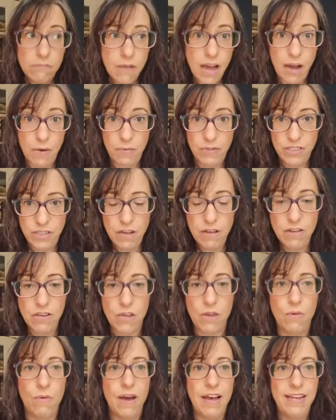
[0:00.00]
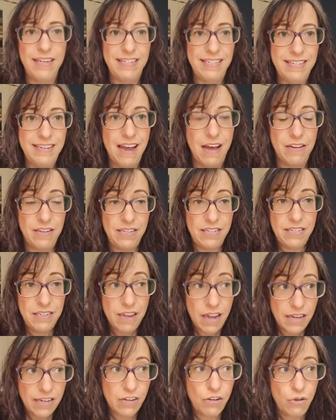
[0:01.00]
I will tell you, a, a,
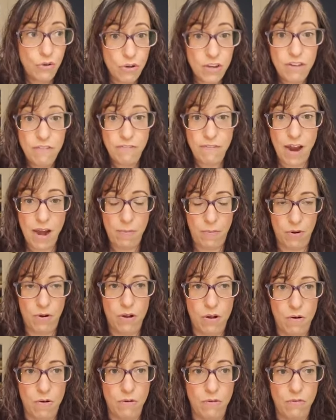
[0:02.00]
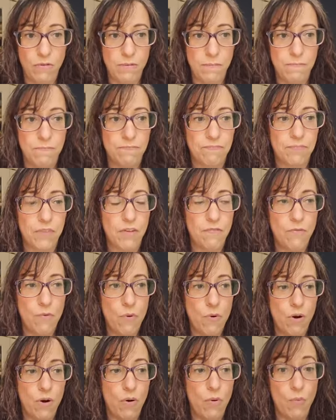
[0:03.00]
a good fiber goal
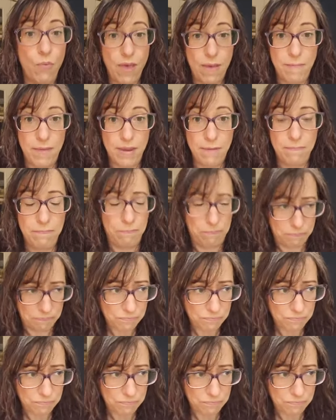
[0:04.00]
for women